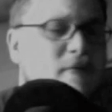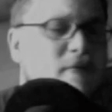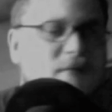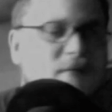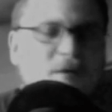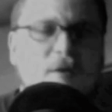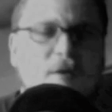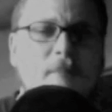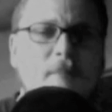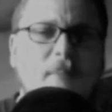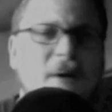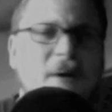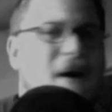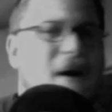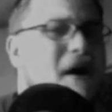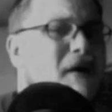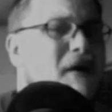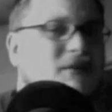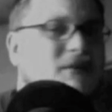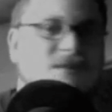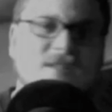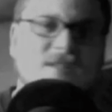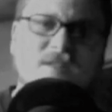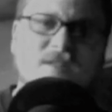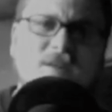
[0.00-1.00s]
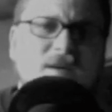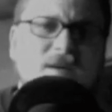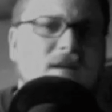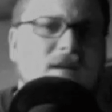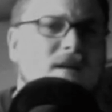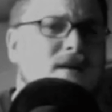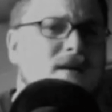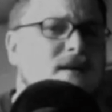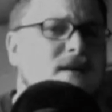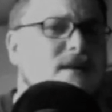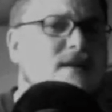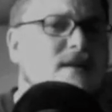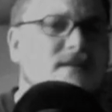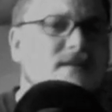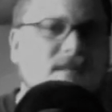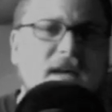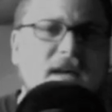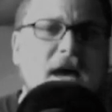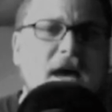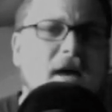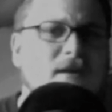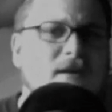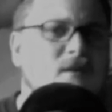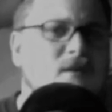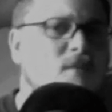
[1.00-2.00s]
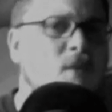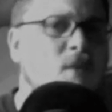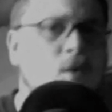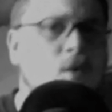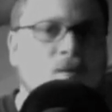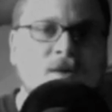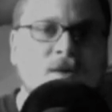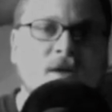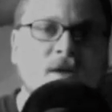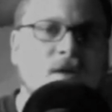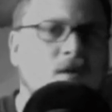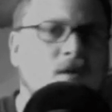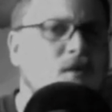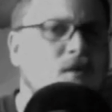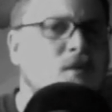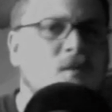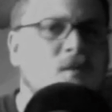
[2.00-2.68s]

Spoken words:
of hypocrisy. Yes, I am only